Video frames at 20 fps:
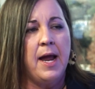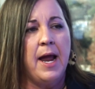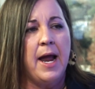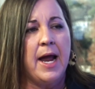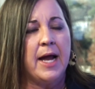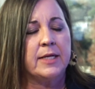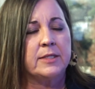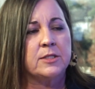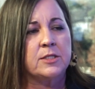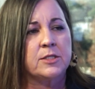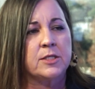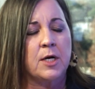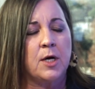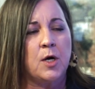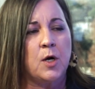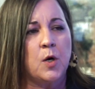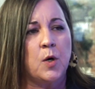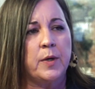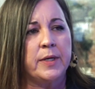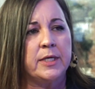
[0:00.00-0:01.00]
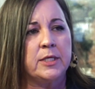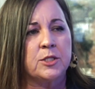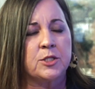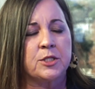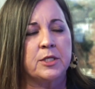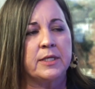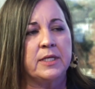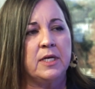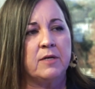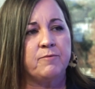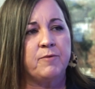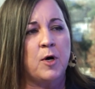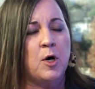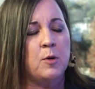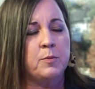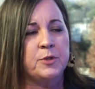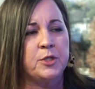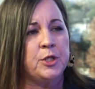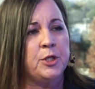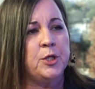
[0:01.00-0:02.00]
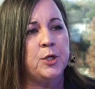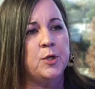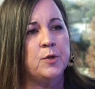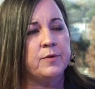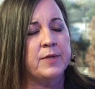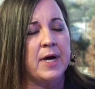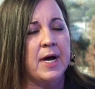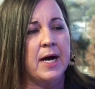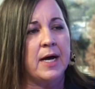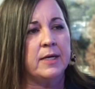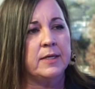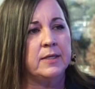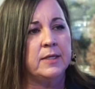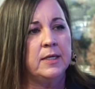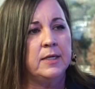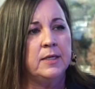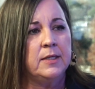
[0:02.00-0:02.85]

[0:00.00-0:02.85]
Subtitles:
And so it should give hope to you that